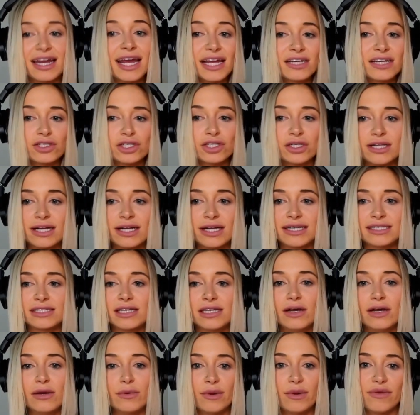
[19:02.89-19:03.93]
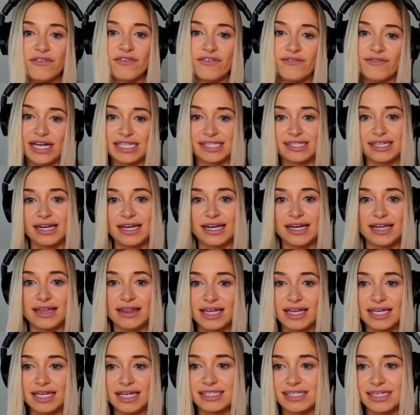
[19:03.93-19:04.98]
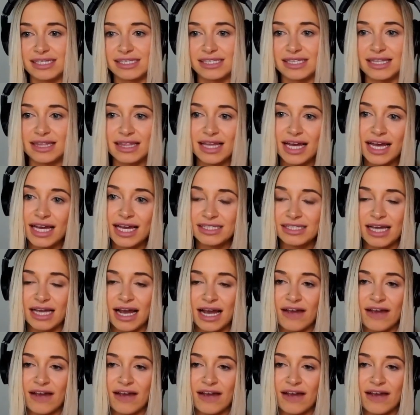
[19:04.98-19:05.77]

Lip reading: on AngelList. We've invested in this, and this.